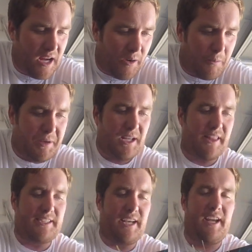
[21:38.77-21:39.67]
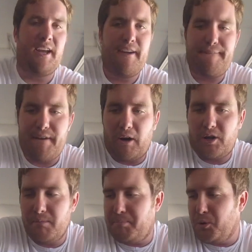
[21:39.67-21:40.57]
I repeat, that's a
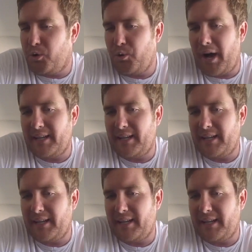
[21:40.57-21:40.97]
FALCON BUCOO